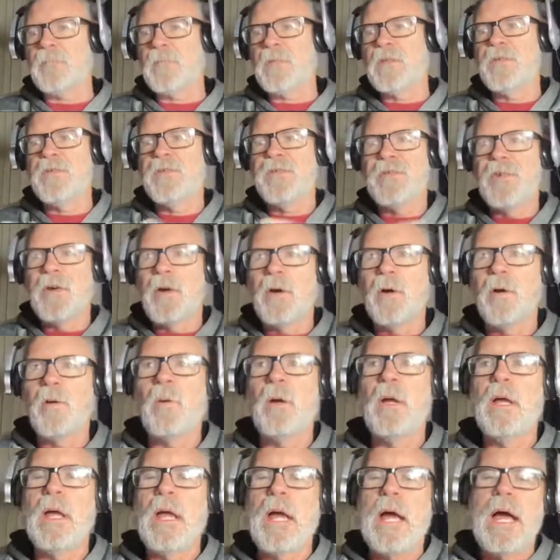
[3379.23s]
So,
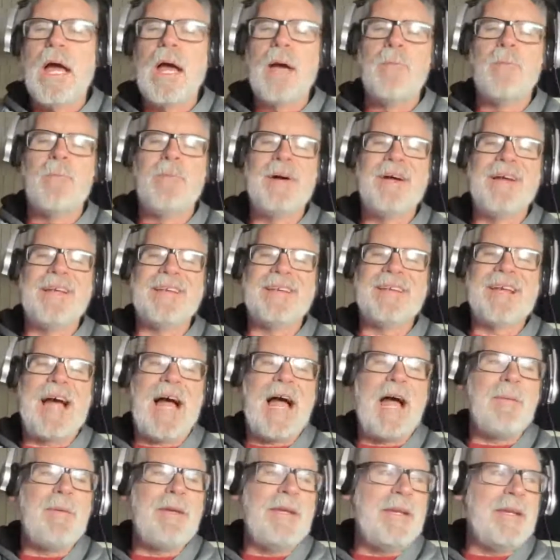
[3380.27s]
but
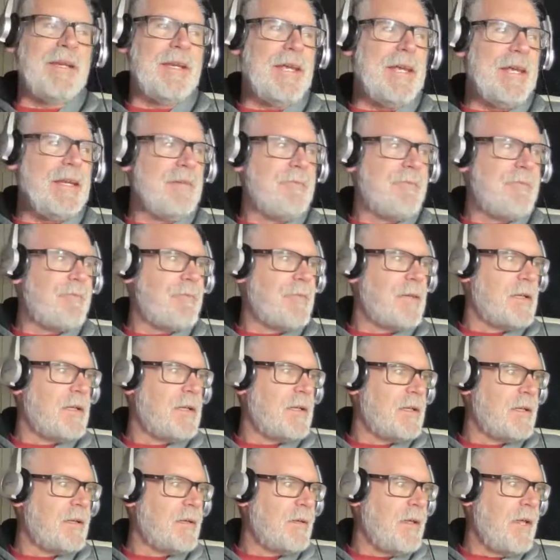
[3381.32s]
I mean, if
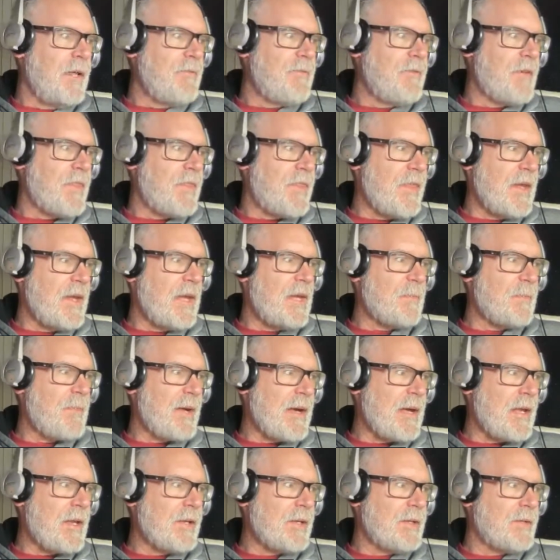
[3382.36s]
you think
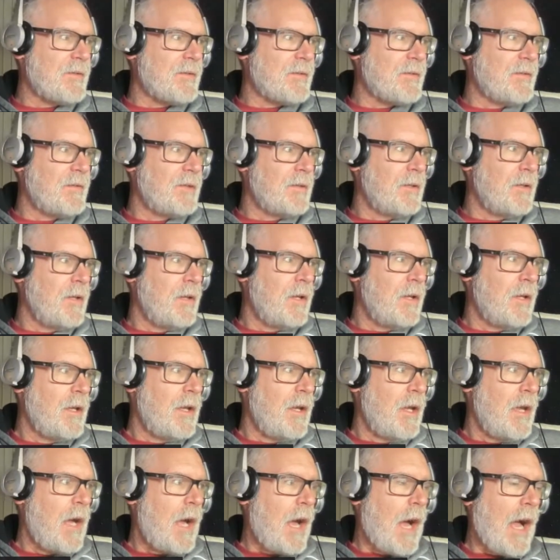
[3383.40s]
about it,
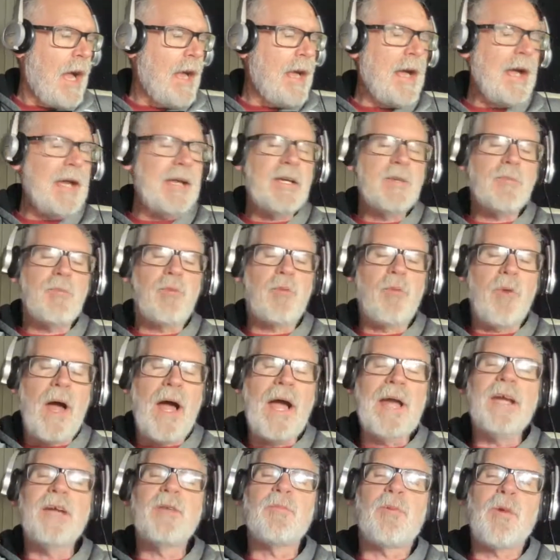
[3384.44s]
I could
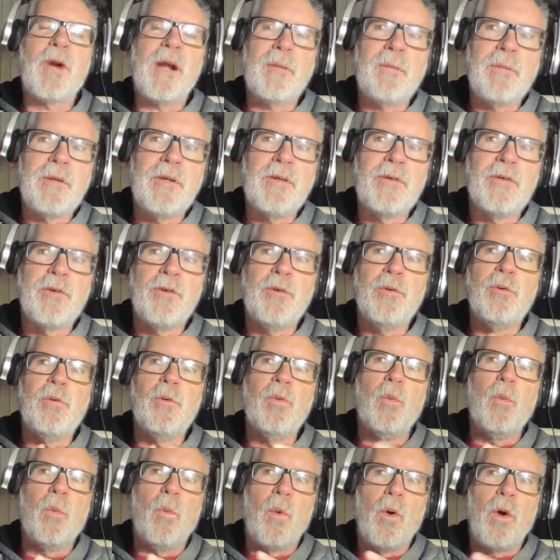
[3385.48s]
probably do
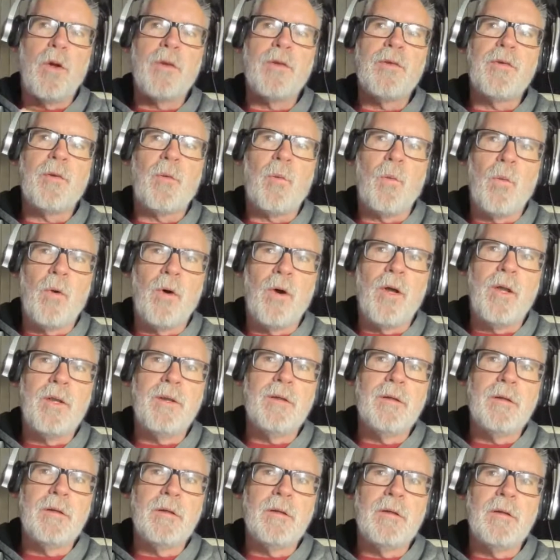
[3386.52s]

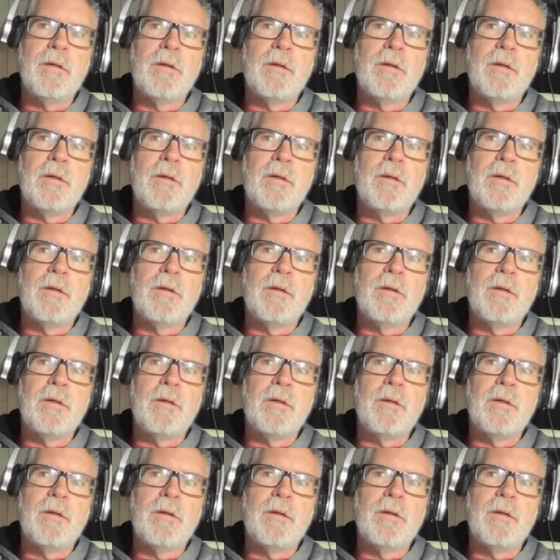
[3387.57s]
one-to-one.